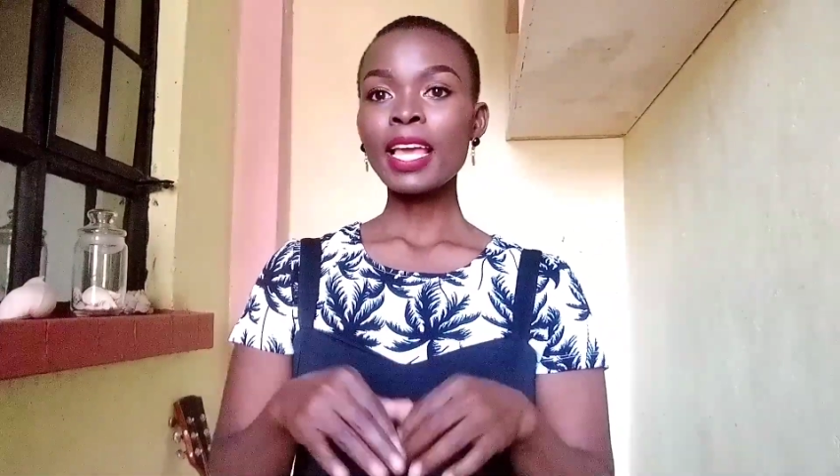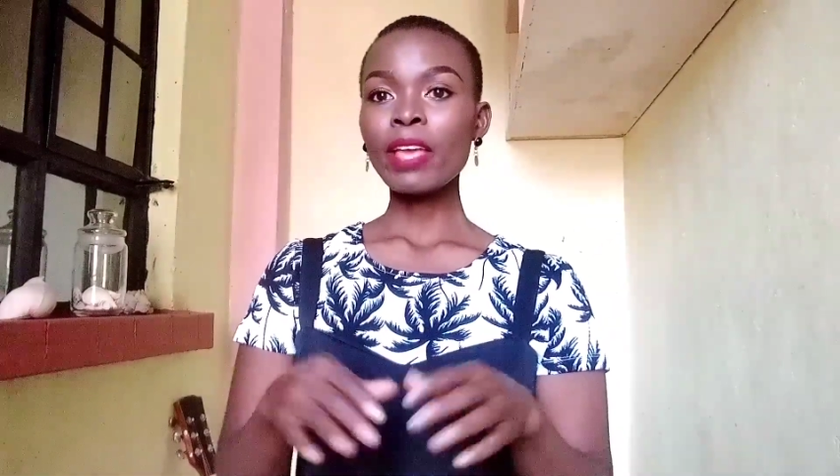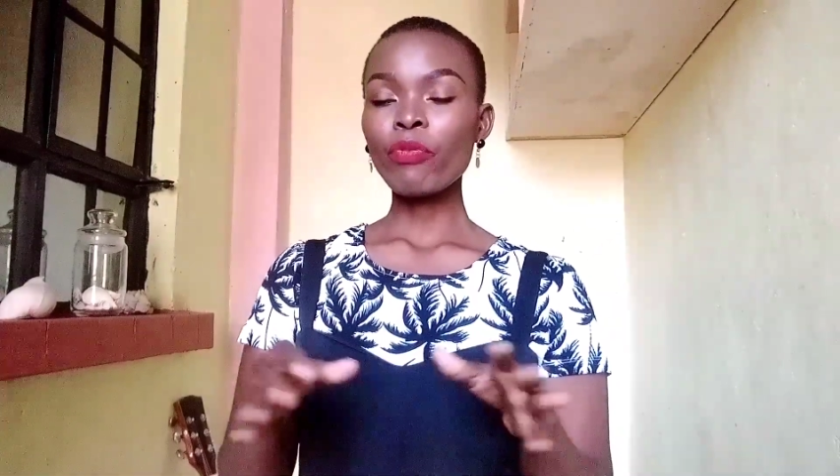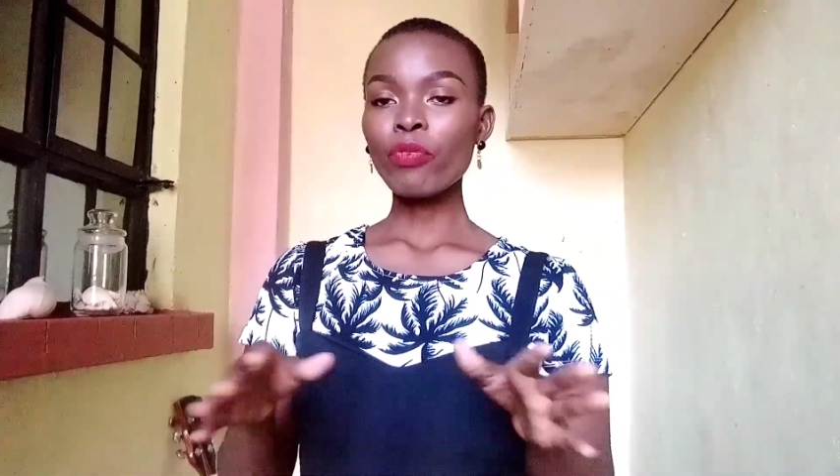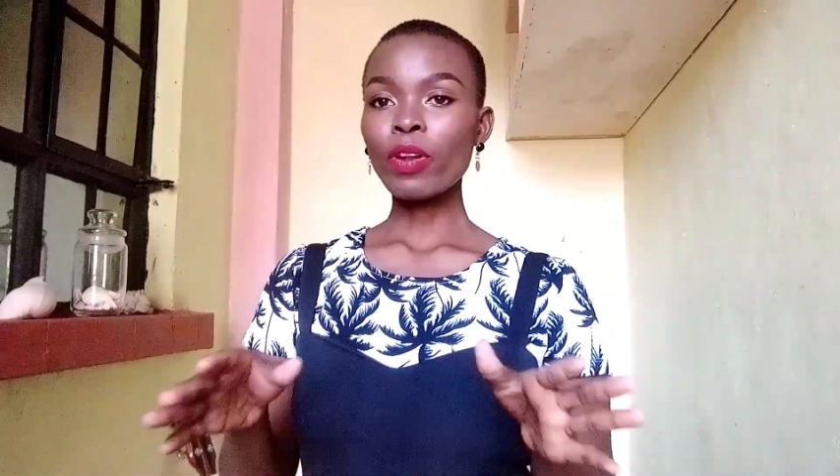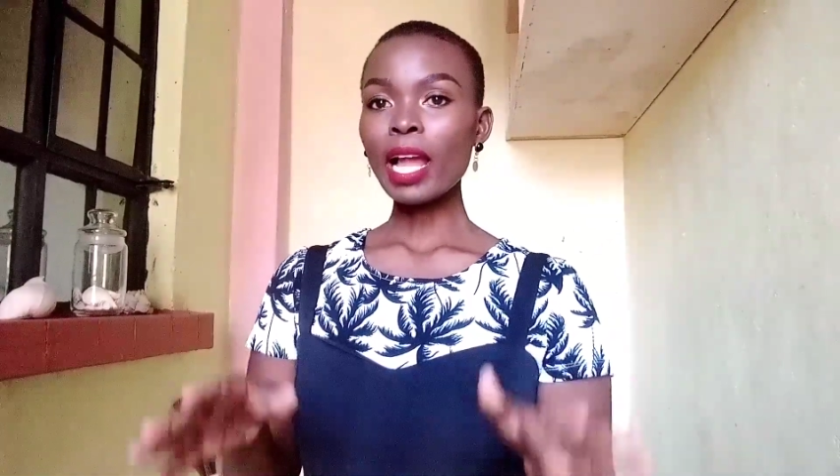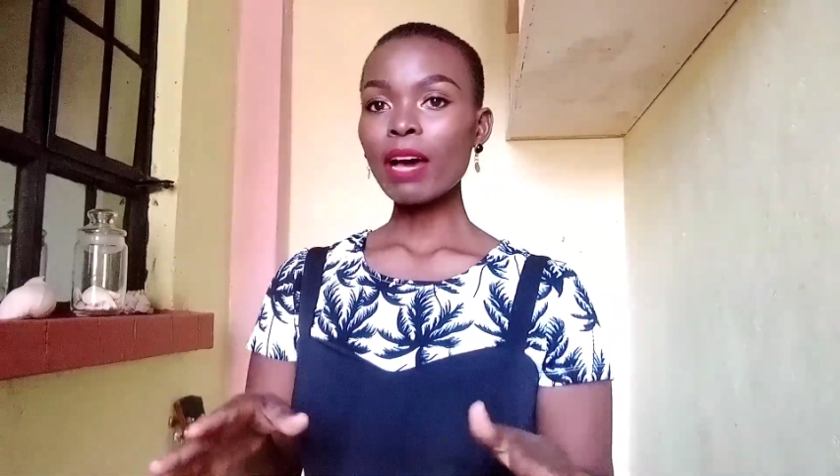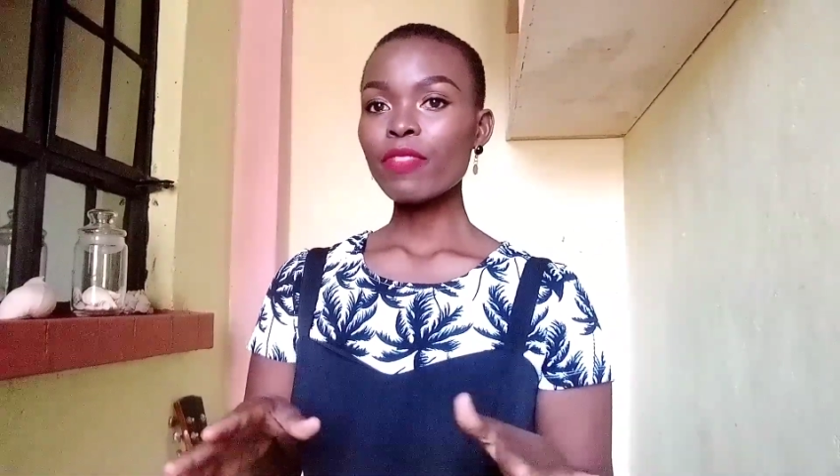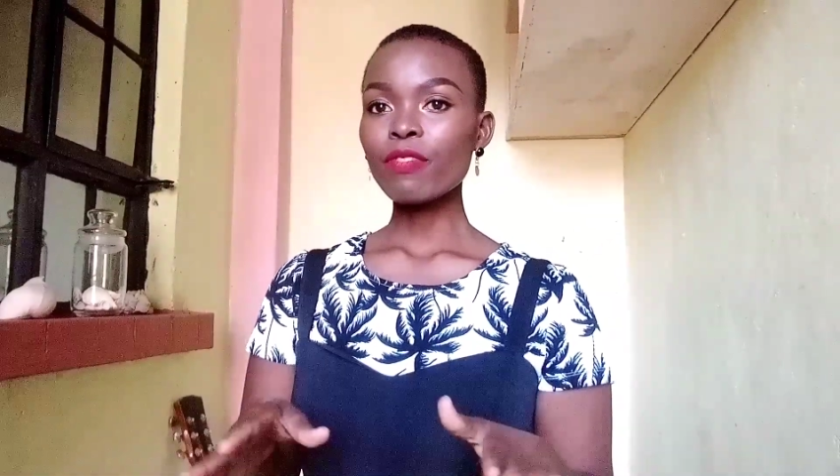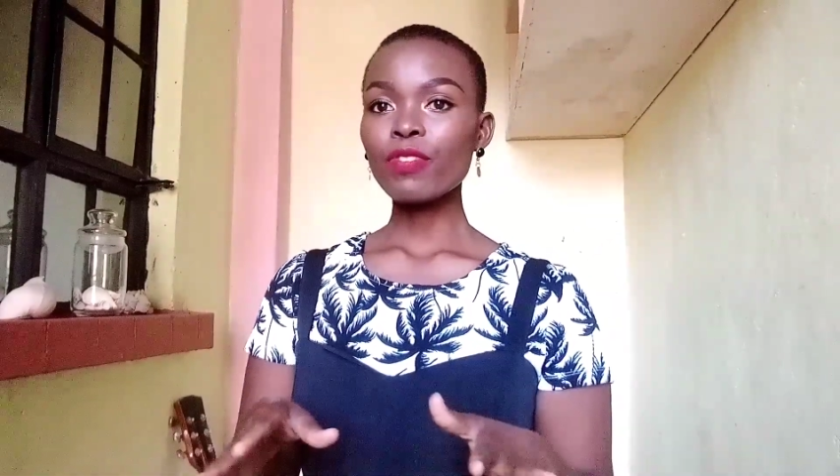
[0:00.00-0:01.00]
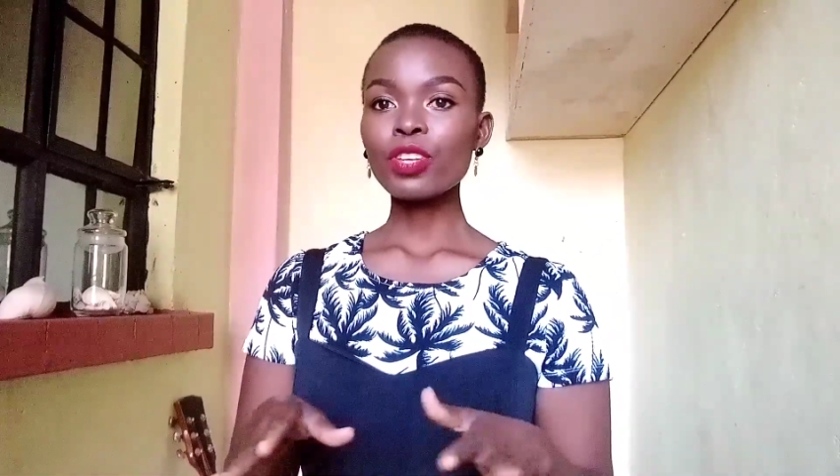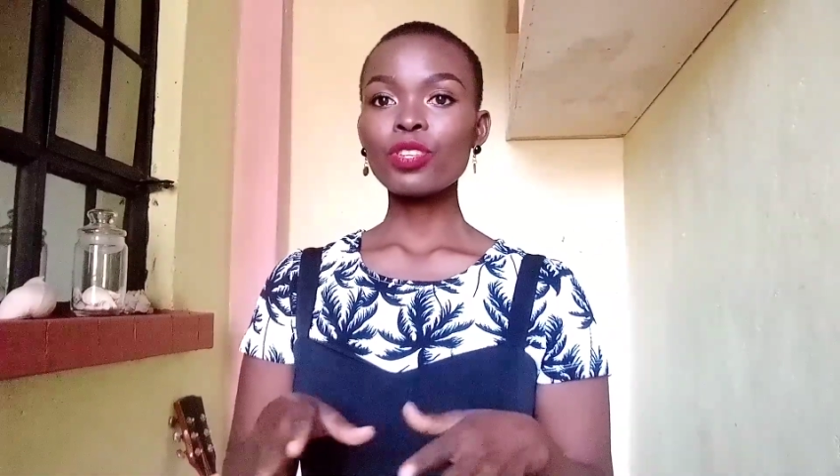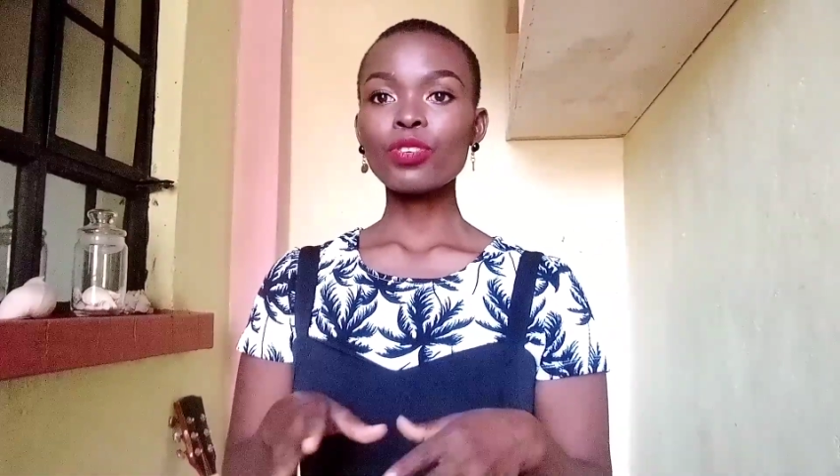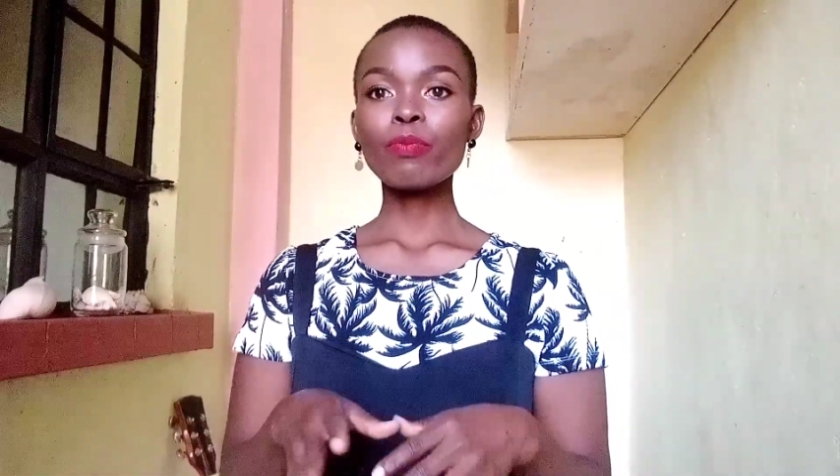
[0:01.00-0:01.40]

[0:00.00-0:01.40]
If you love the video,